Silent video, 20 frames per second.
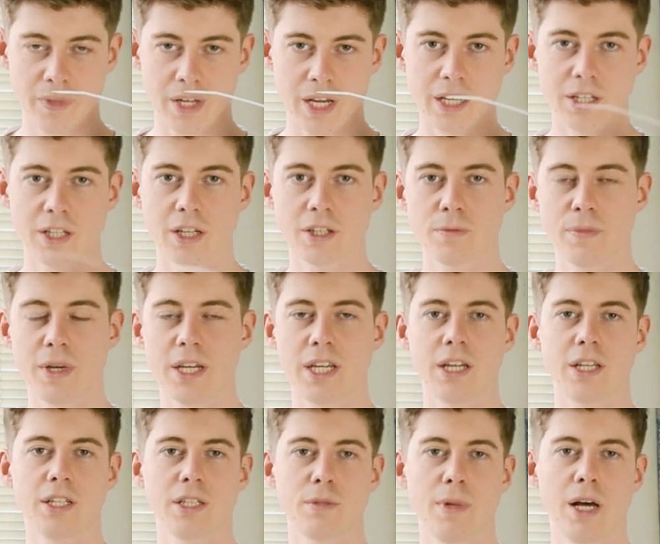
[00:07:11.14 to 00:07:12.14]
it does make
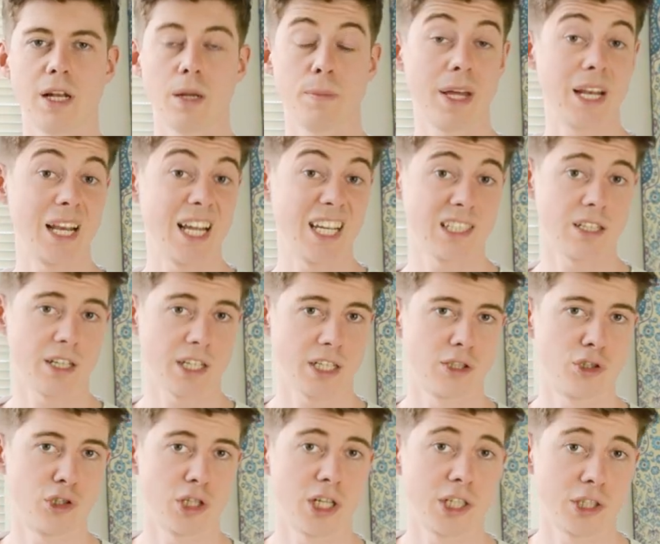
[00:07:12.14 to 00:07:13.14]
it smell a bit less like a
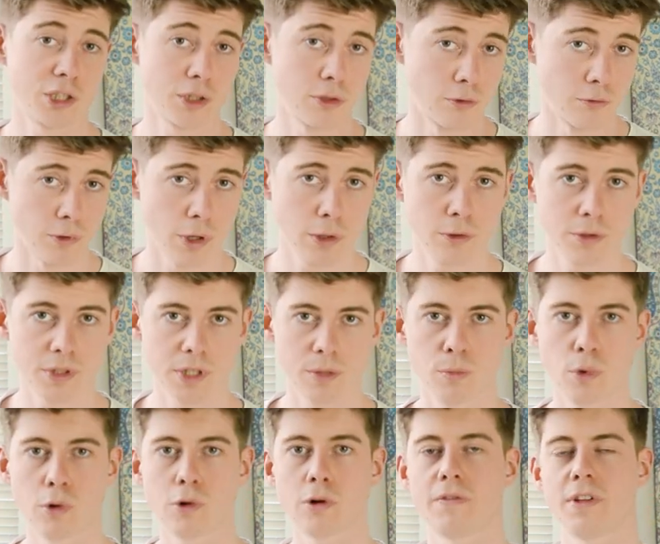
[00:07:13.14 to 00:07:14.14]
traditional rose and
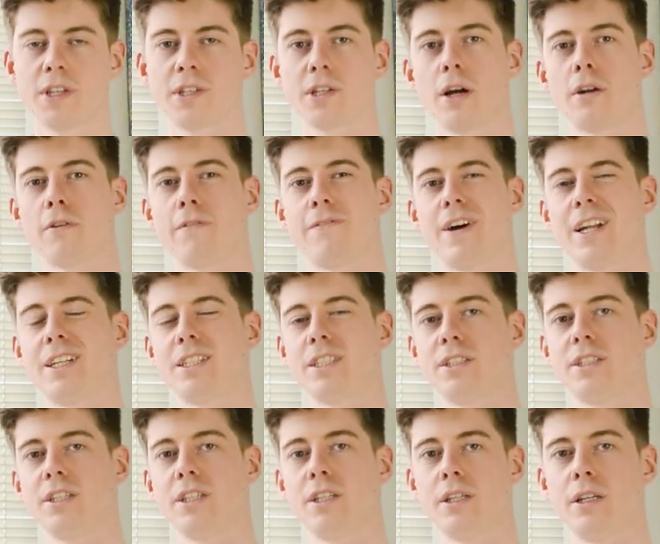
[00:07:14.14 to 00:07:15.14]
more of this kind of
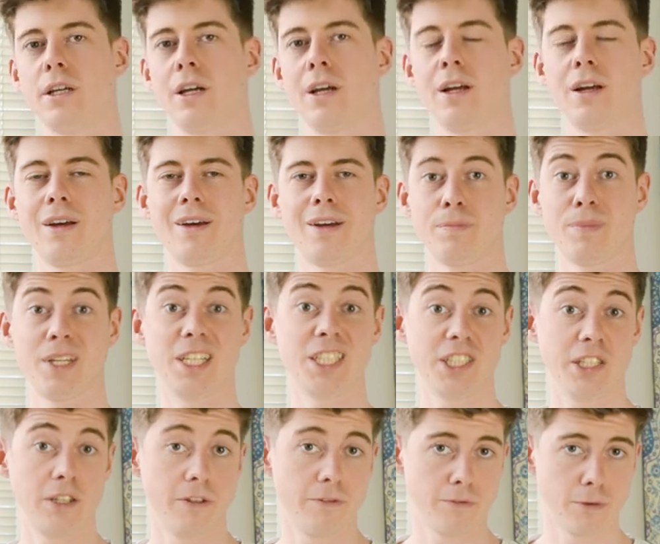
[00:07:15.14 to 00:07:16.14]
fantasy,
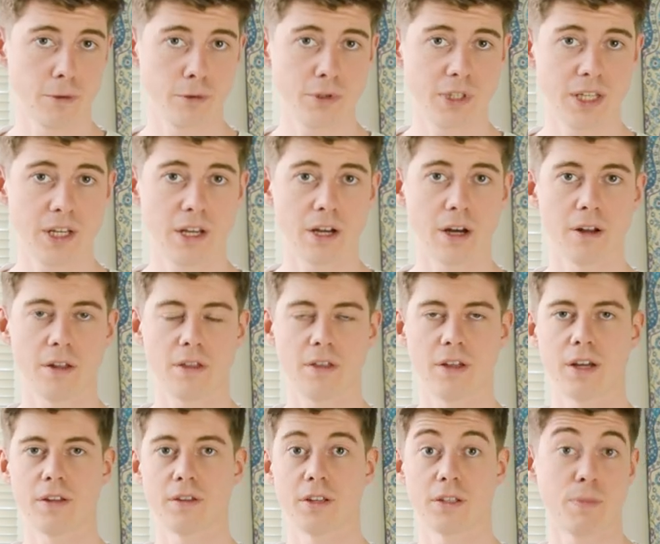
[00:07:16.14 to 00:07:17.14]
peachy, fruity kind of
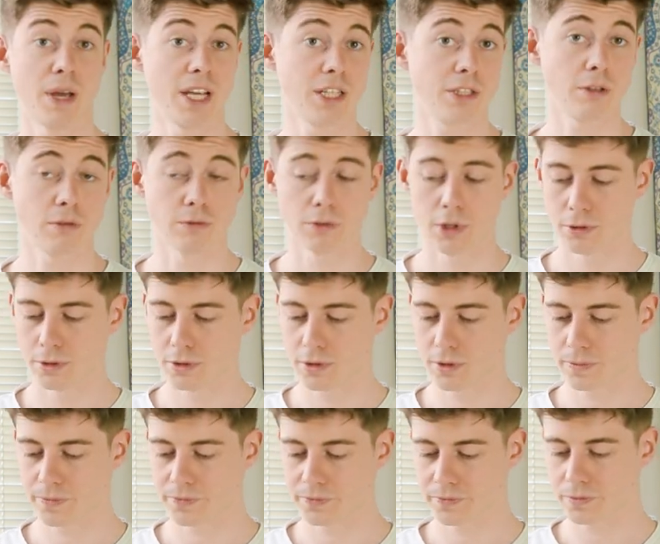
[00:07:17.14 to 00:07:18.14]
thing that's based on
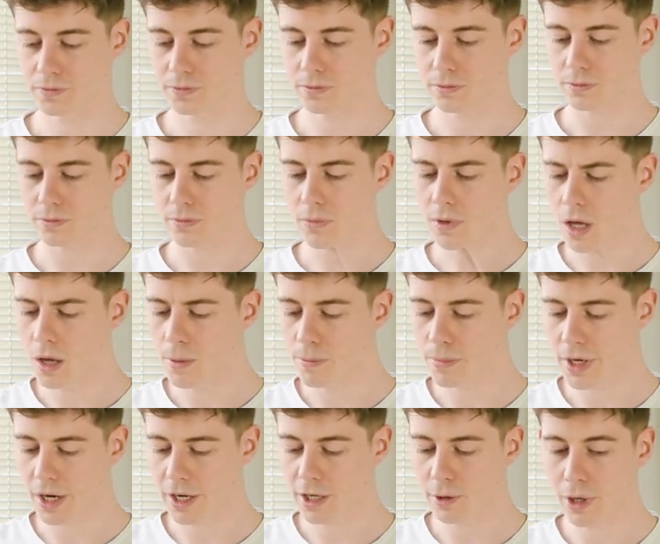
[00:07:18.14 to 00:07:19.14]
rose.
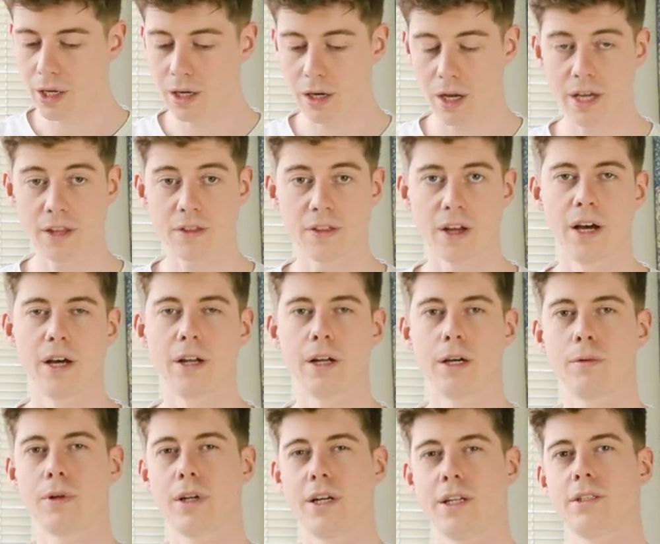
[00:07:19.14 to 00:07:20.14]
But I quite like that, and I
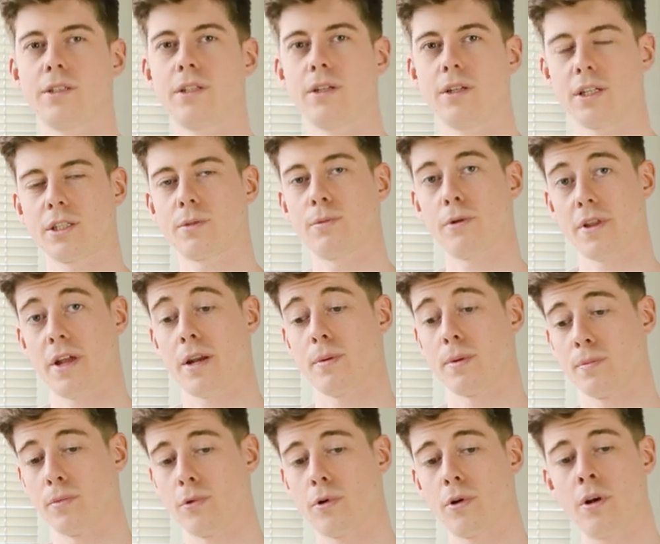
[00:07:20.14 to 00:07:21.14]
would like to explore that a
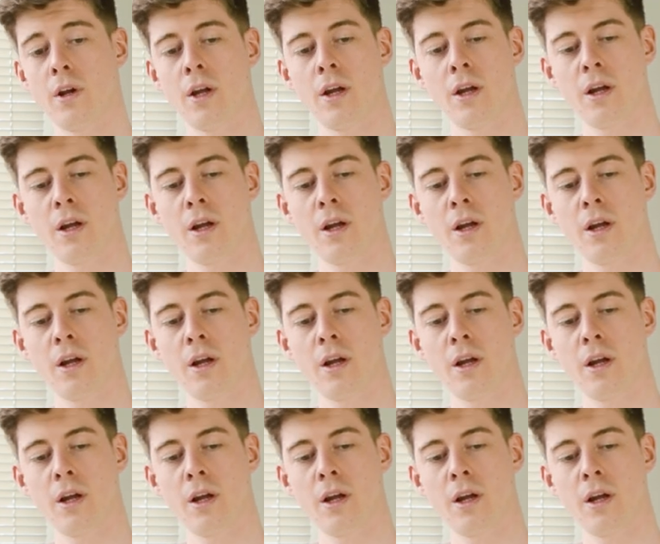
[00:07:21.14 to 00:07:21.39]
bit more.